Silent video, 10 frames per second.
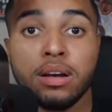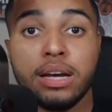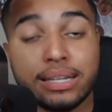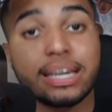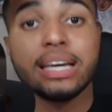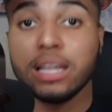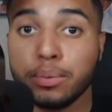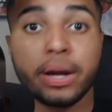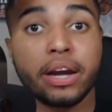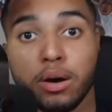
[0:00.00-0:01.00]
is Keely
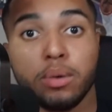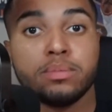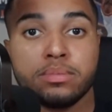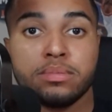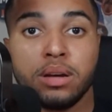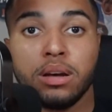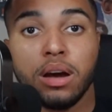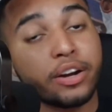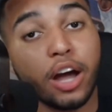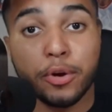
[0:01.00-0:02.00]
Ringo,
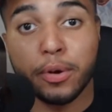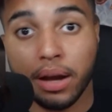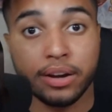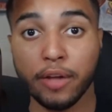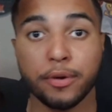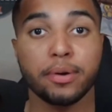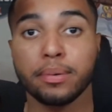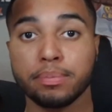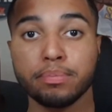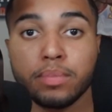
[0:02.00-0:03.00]
another
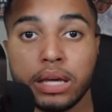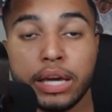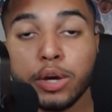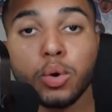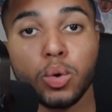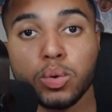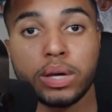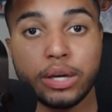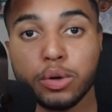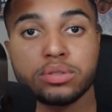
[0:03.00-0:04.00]

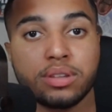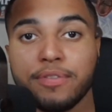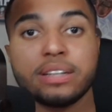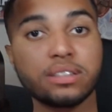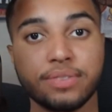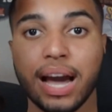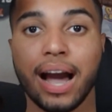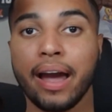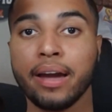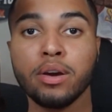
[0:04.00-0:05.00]
Eagles defensive
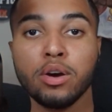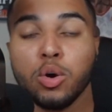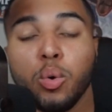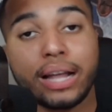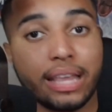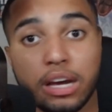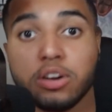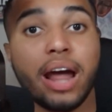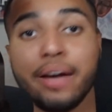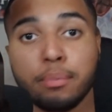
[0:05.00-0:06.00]
guy who I think could
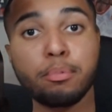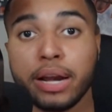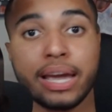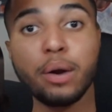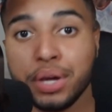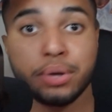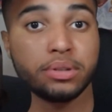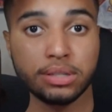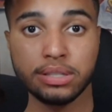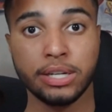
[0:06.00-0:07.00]
have a breakout year
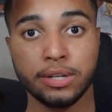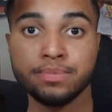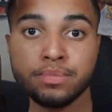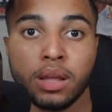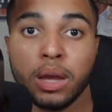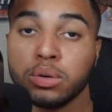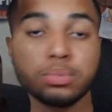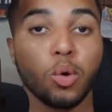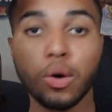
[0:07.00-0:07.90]
this year. He was more of a